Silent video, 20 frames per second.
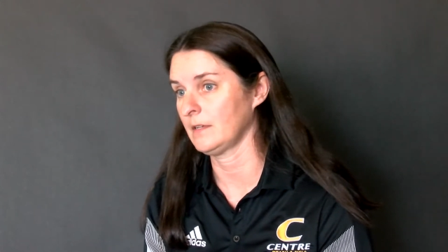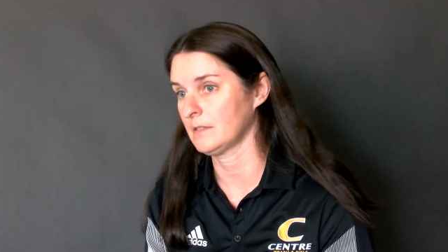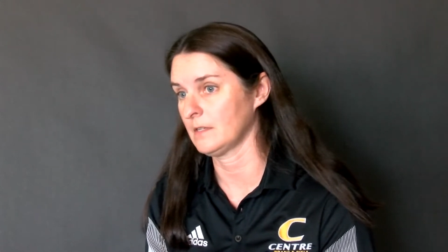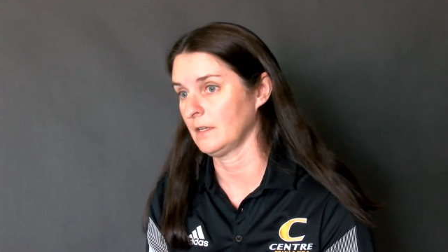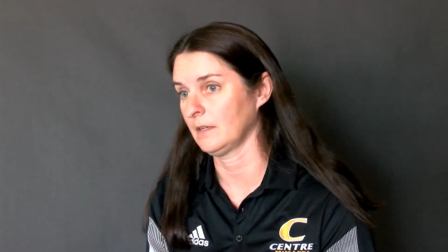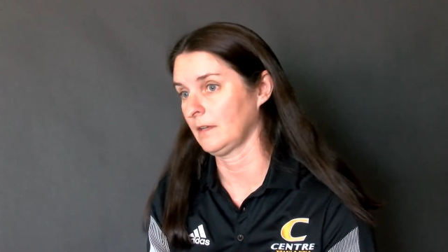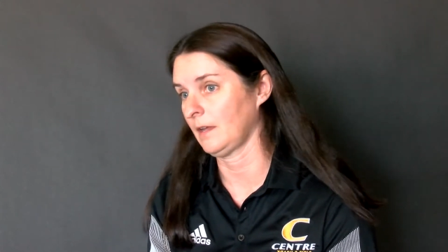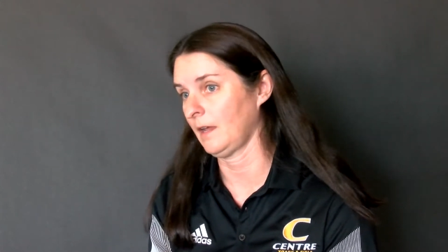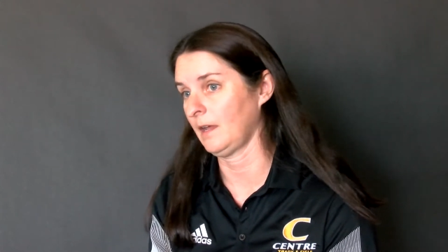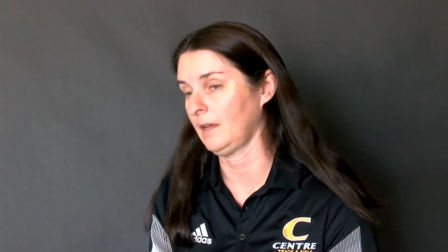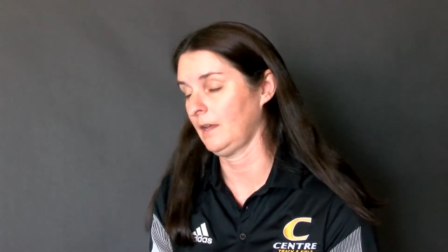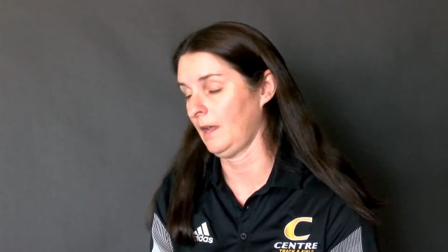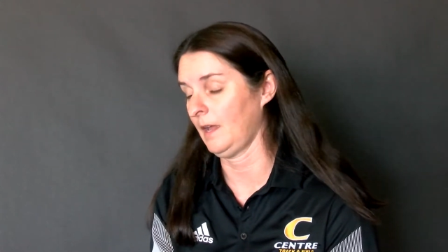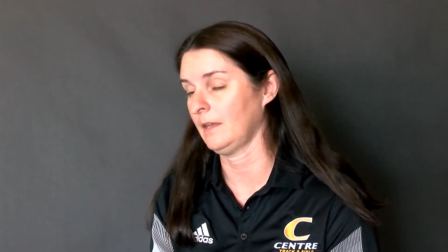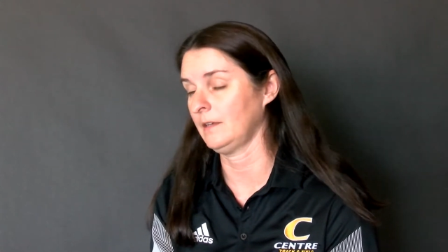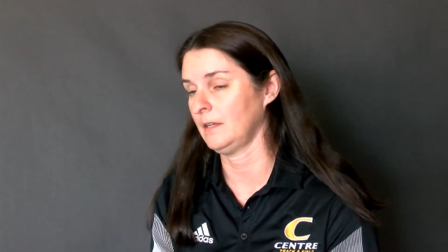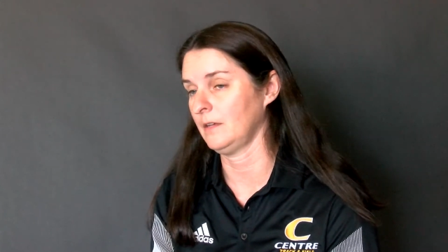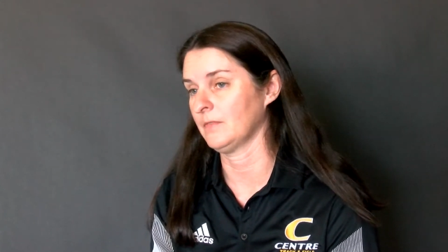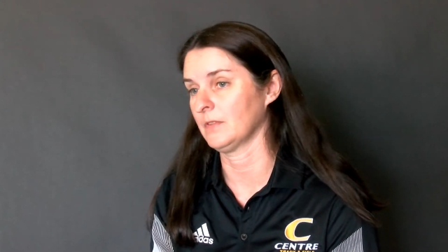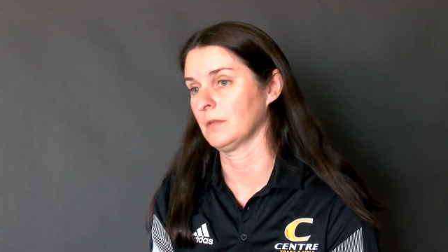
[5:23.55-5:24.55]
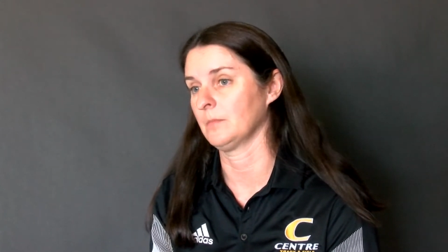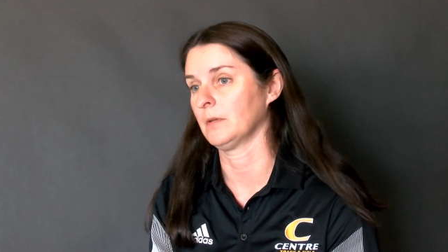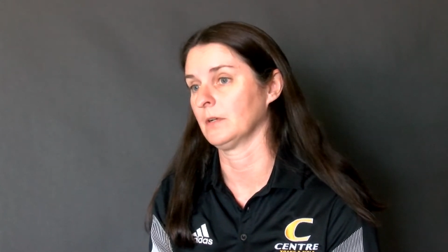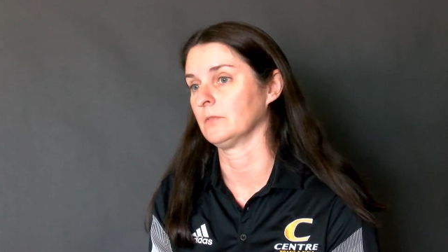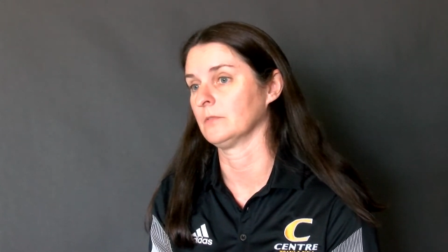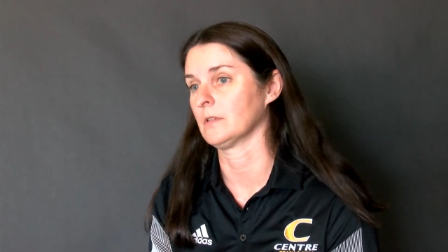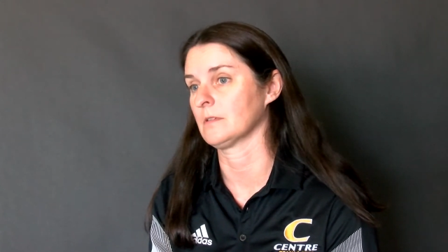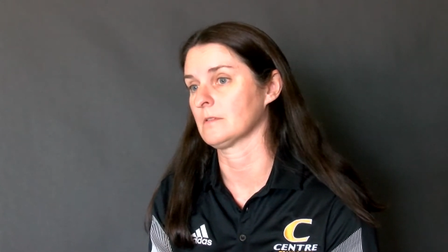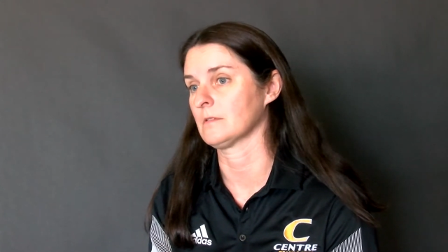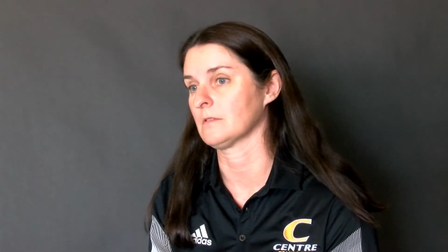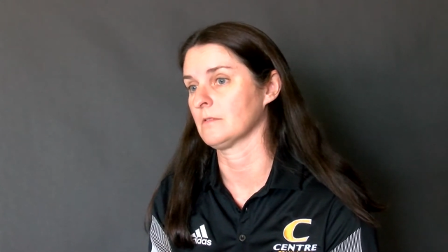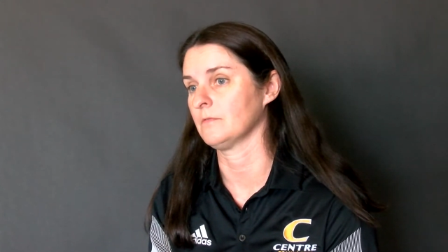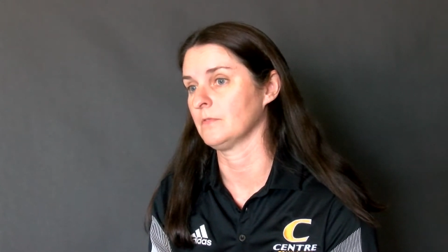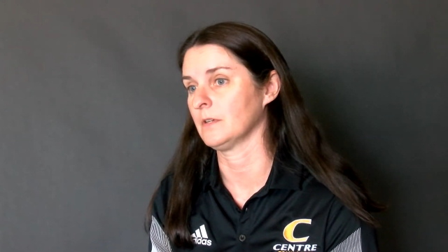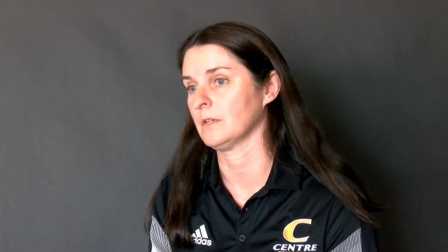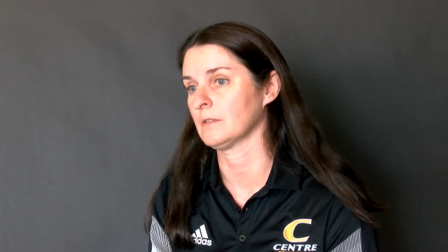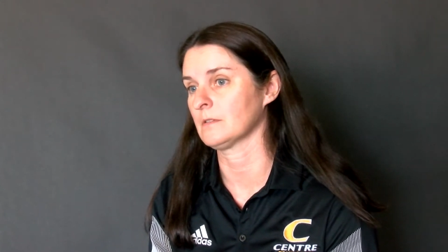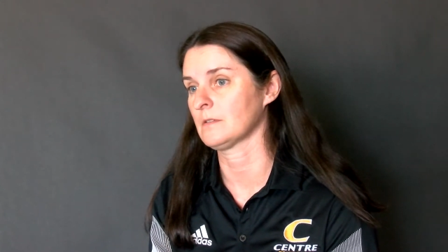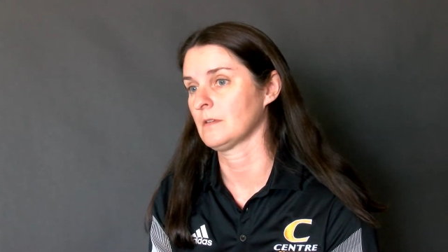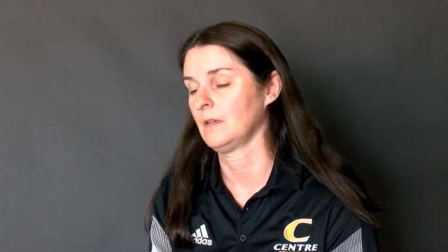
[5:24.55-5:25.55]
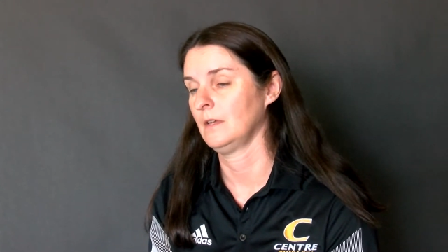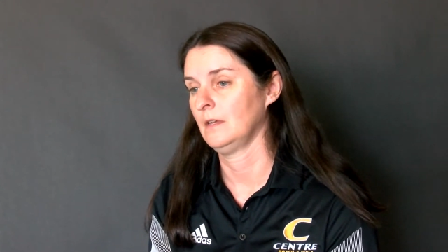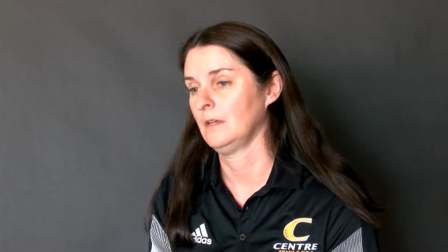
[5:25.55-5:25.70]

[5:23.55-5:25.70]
10K, and even the middle distance events.